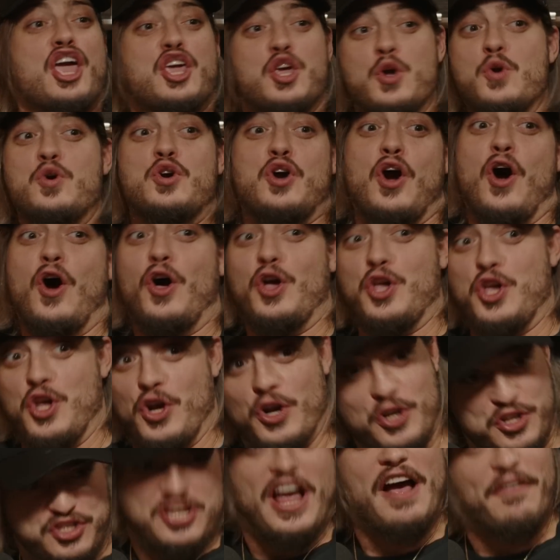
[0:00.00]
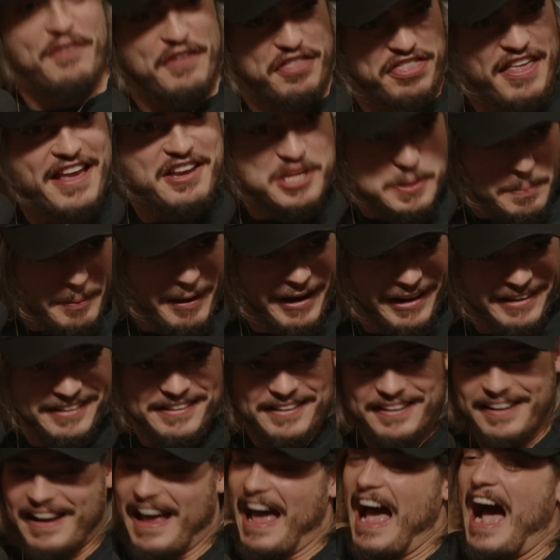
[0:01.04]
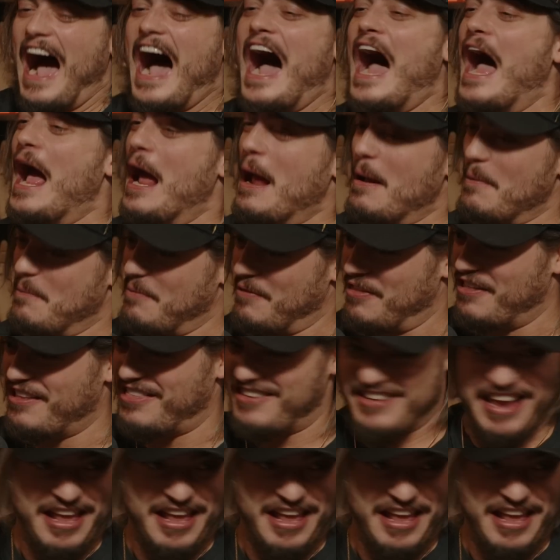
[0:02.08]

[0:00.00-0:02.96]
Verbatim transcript: No. You call yourself a thespian? I'm the